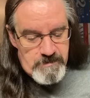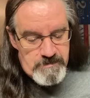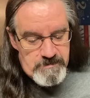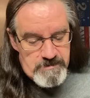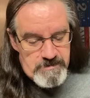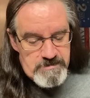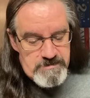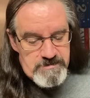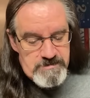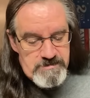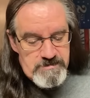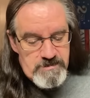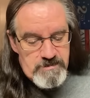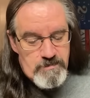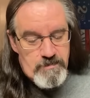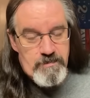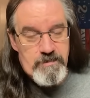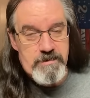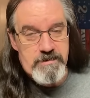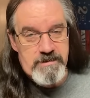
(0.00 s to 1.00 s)
this is a
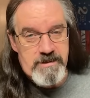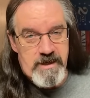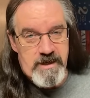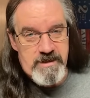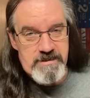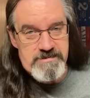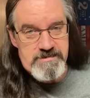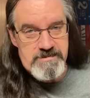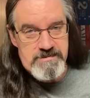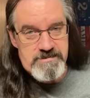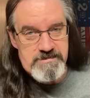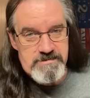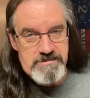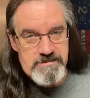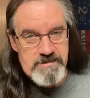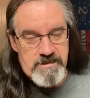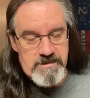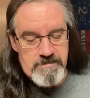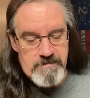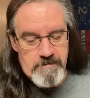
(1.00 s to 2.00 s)
court case. This is
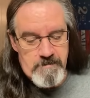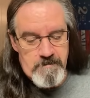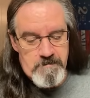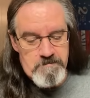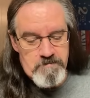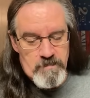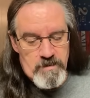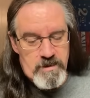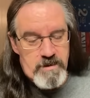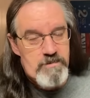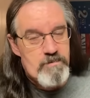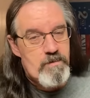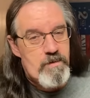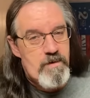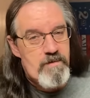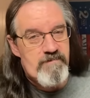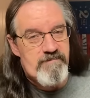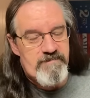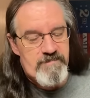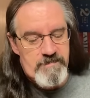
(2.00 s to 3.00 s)
a
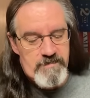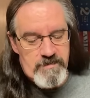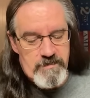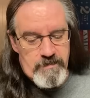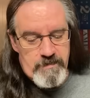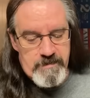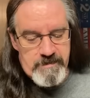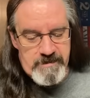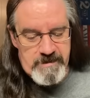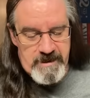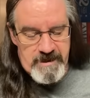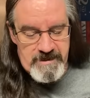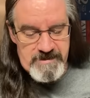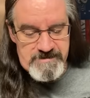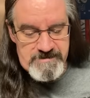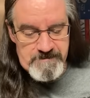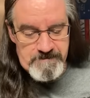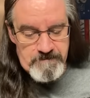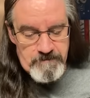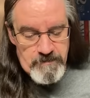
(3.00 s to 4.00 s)
quote from a court
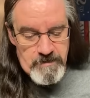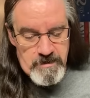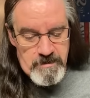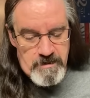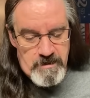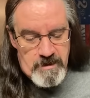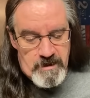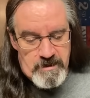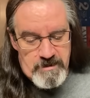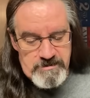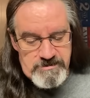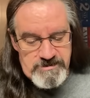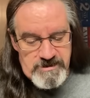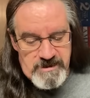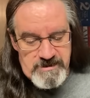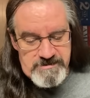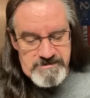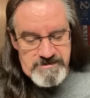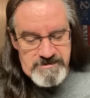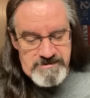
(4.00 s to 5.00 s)
case. Our
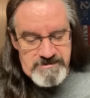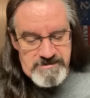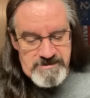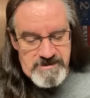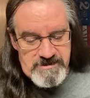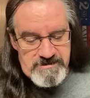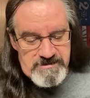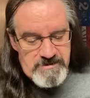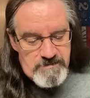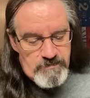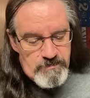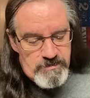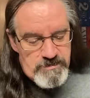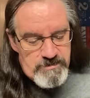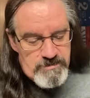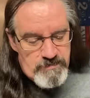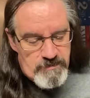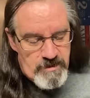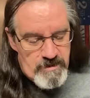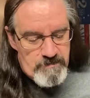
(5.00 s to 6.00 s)
justice system would
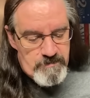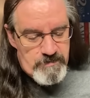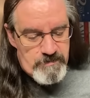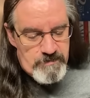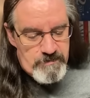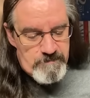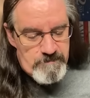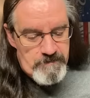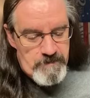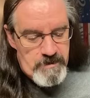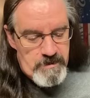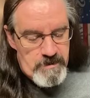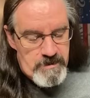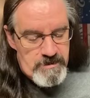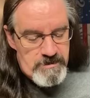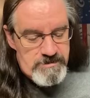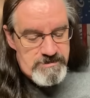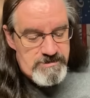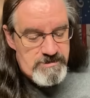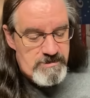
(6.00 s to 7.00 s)
crumble
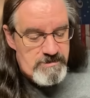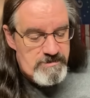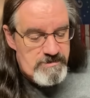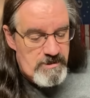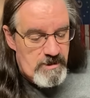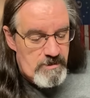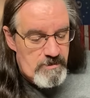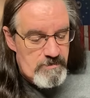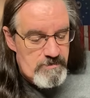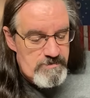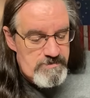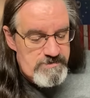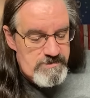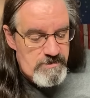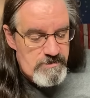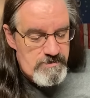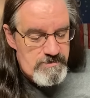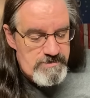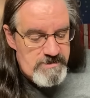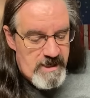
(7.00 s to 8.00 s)
should those
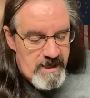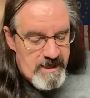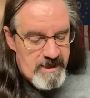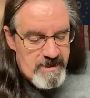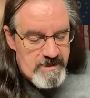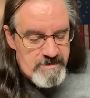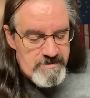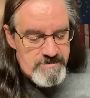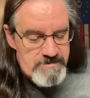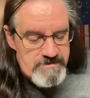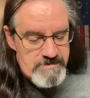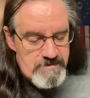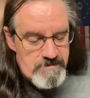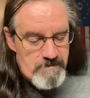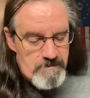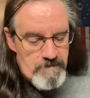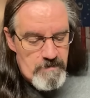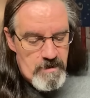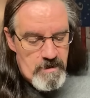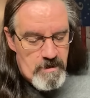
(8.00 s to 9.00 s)
whose hands
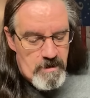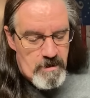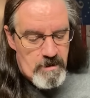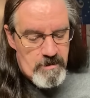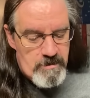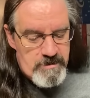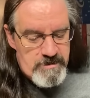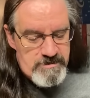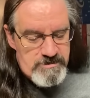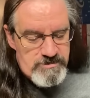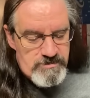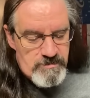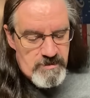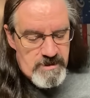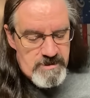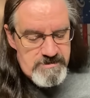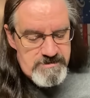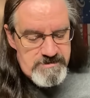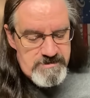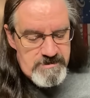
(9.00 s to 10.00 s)
are
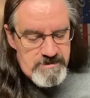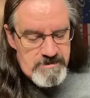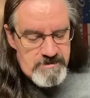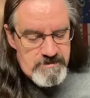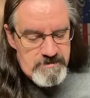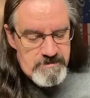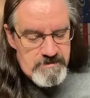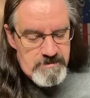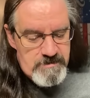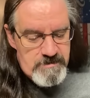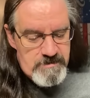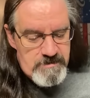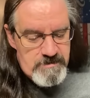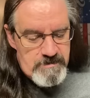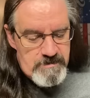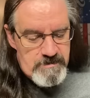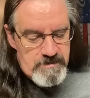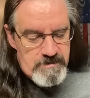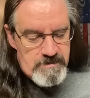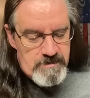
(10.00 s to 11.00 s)
entrusted
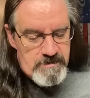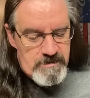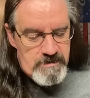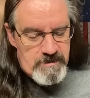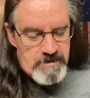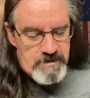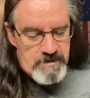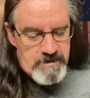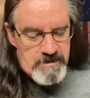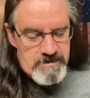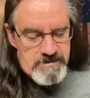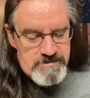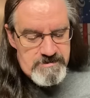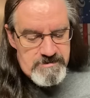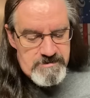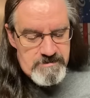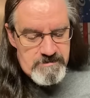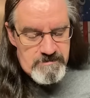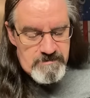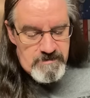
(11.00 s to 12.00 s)

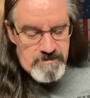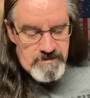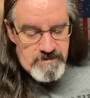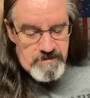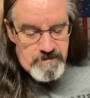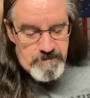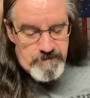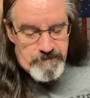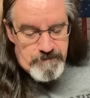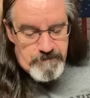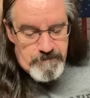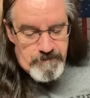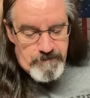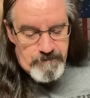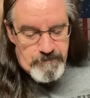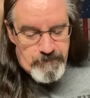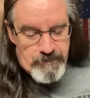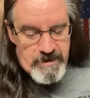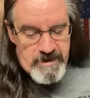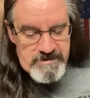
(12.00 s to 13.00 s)
its
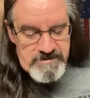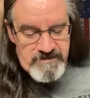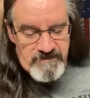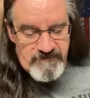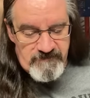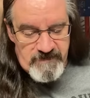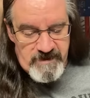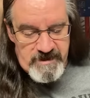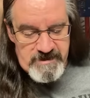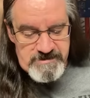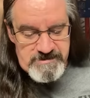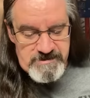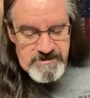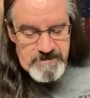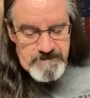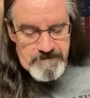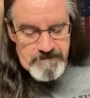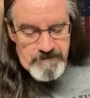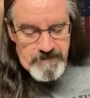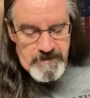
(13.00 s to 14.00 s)

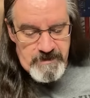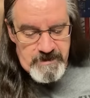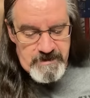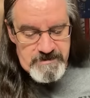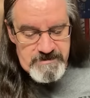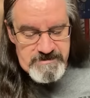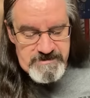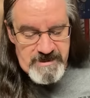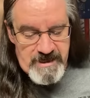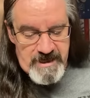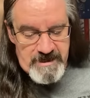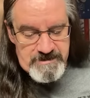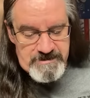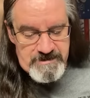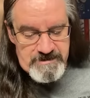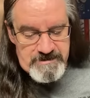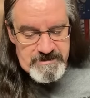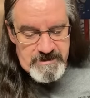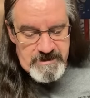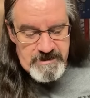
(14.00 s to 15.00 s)
preservation and
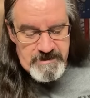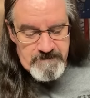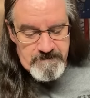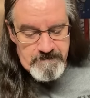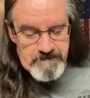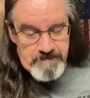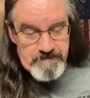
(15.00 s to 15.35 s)
sanctity